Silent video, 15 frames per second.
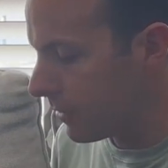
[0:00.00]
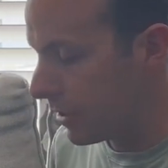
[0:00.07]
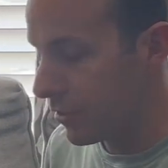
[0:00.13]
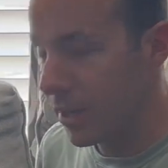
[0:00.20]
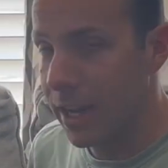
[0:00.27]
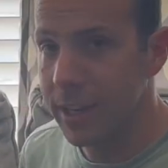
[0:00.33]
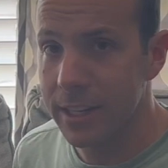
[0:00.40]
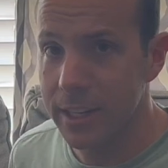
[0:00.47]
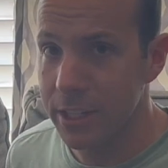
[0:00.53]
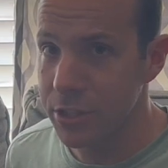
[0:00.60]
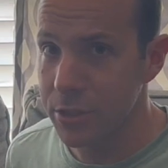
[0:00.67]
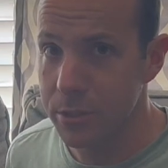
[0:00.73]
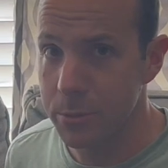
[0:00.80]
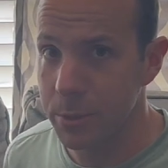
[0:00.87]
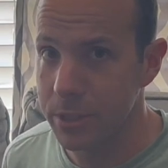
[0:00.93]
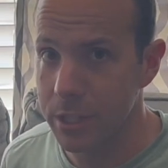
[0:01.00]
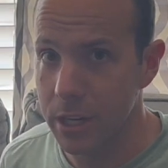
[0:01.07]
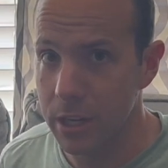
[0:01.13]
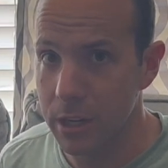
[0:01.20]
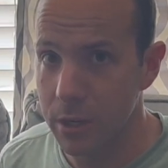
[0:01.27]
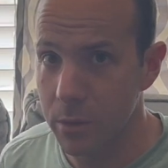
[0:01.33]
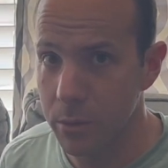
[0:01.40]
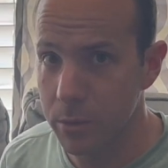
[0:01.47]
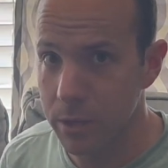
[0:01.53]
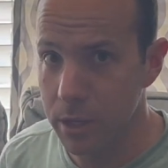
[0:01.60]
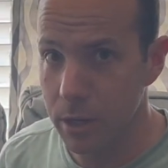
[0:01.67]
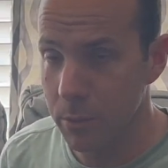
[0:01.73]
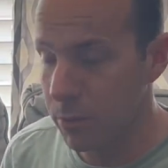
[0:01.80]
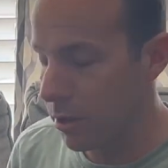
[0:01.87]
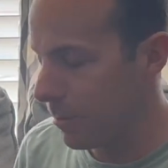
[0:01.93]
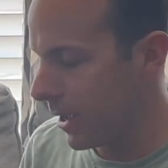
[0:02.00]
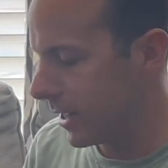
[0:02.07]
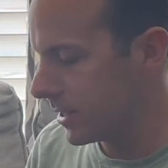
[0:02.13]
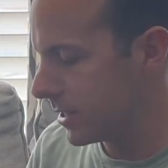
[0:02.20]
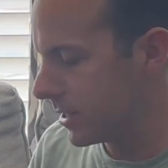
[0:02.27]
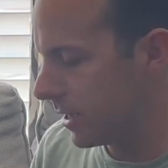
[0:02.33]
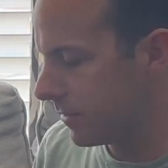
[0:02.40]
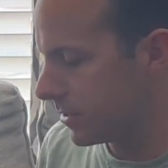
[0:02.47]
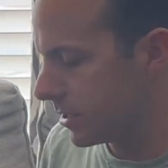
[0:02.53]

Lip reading: never had any issues with their reman stuff,